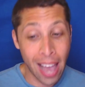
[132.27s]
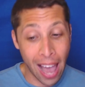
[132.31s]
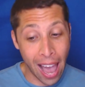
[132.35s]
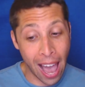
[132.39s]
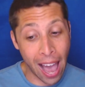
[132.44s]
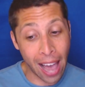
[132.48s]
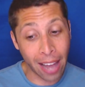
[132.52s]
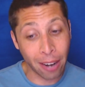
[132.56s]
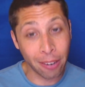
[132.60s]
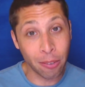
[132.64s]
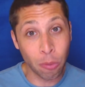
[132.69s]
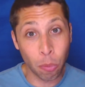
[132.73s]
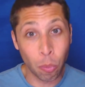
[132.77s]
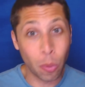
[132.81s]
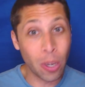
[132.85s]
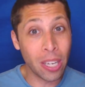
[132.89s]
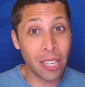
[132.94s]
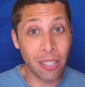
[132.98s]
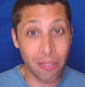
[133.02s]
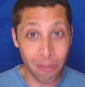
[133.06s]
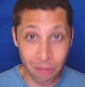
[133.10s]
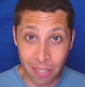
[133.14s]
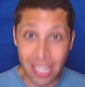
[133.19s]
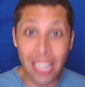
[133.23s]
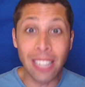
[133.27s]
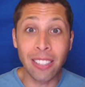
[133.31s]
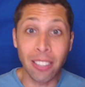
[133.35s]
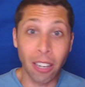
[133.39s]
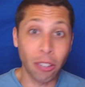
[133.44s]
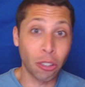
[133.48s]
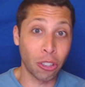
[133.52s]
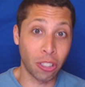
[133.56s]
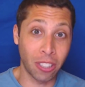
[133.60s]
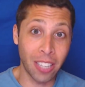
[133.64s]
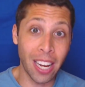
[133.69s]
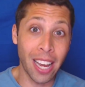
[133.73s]
And we need to
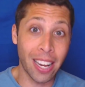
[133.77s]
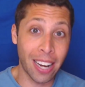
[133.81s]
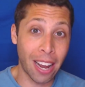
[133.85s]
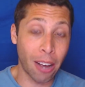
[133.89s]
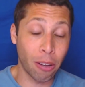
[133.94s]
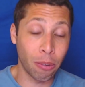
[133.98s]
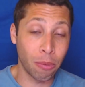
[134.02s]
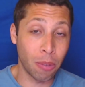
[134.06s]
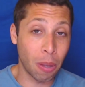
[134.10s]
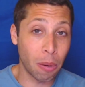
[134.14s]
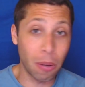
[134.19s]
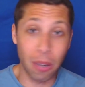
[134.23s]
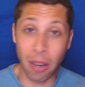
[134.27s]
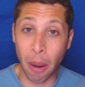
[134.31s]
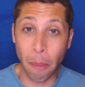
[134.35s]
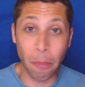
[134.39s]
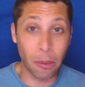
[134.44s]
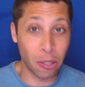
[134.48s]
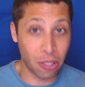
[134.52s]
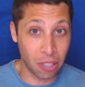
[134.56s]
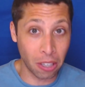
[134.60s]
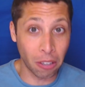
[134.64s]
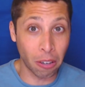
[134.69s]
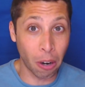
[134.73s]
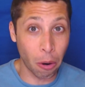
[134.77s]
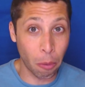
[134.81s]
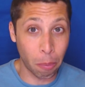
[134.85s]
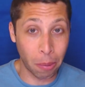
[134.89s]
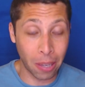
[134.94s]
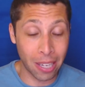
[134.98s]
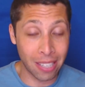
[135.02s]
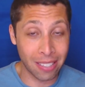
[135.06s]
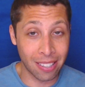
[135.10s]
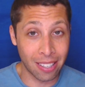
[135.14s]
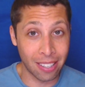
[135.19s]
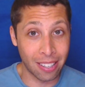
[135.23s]
understand how the number zero
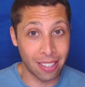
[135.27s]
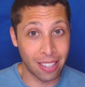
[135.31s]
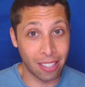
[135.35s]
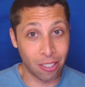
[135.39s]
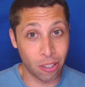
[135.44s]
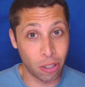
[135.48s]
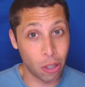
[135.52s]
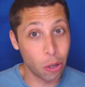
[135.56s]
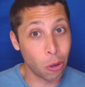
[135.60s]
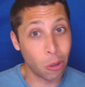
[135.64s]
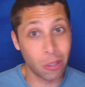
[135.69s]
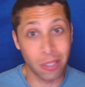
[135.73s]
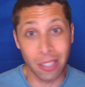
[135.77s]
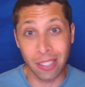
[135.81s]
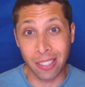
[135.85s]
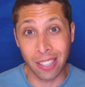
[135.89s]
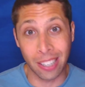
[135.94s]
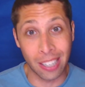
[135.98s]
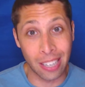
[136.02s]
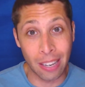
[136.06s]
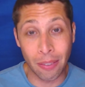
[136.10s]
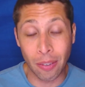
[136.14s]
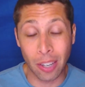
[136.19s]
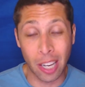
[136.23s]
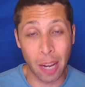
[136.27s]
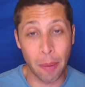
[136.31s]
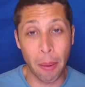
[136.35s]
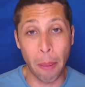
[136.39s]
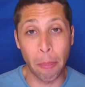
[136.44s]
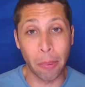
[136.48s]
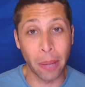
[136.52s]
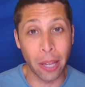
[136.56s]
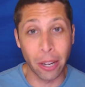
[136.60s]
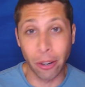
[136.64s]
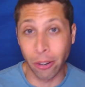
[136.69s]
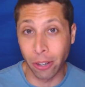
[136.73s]
plays into this too, because it's going to even come
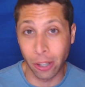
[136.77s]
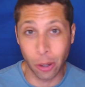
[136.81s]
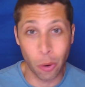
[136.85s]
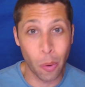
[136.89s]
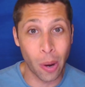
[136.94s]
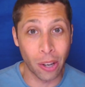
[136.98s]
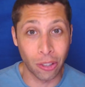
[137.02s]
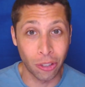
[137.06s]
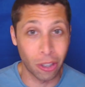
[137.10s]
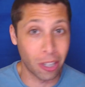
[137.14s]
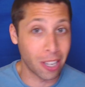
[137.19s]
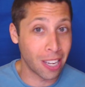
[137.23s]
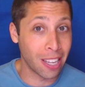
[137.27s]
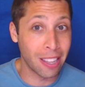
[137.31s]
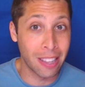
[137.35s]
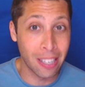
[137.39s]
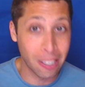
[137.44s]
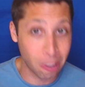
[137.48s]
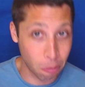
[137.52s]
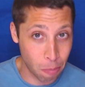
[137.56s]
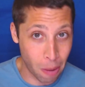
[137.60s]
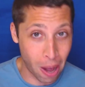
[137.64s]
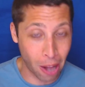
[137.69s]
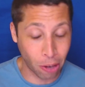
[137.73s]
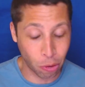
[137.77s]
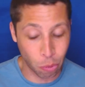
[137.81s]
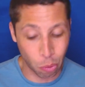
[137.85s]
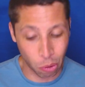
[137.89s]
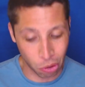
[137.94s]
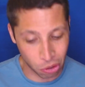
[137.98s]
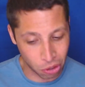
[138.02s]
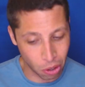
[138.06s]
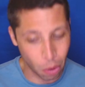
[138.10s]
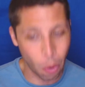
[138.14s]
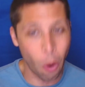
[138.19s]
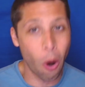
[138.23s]
up later in a question in this module.
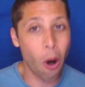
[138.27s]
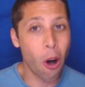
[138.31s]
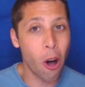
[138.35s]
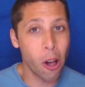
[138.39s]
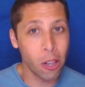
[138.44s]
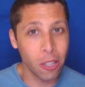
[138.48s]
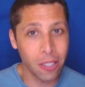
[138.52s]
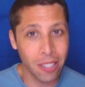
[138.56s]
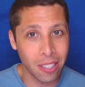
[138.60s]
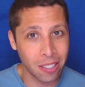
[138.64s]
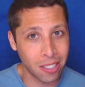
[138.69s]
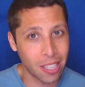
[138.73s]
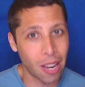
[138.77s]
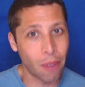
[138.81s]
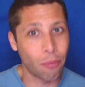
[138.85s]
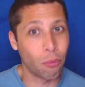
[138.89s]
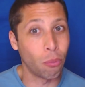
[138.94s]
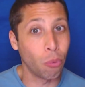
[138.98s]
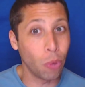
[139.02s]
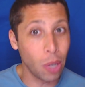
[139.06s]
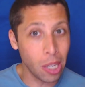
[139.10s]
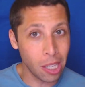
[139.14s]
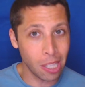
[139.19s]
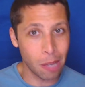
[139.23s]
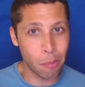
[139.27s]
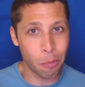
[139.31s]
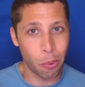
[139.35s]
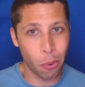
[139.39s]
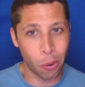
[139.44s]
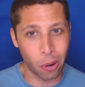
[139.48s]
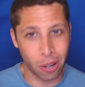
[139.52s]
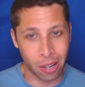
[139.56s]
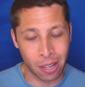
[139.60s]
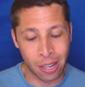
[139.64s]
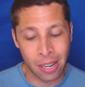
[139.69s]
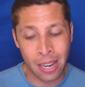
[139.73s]
So all of this stuff really
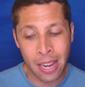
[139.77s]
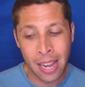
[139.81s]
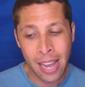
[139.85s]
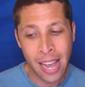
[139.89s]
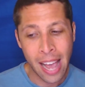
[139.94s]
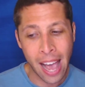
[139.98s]
important.